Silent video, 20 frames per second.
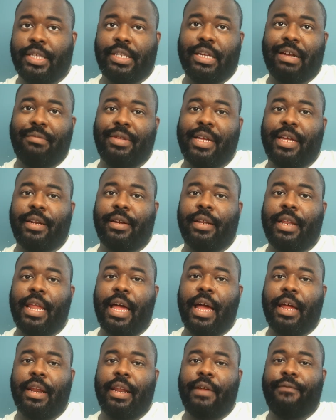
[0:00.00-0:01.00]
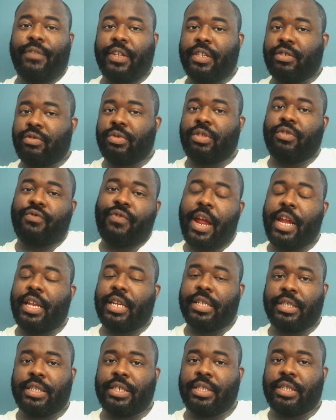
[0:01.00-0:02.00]
in time down the line if this was the right
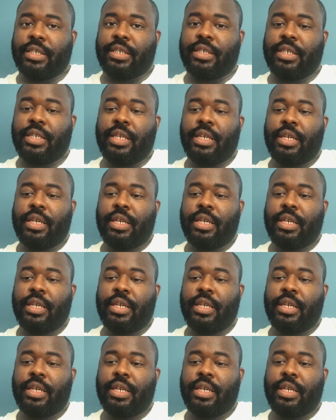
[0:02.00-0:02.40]
decision.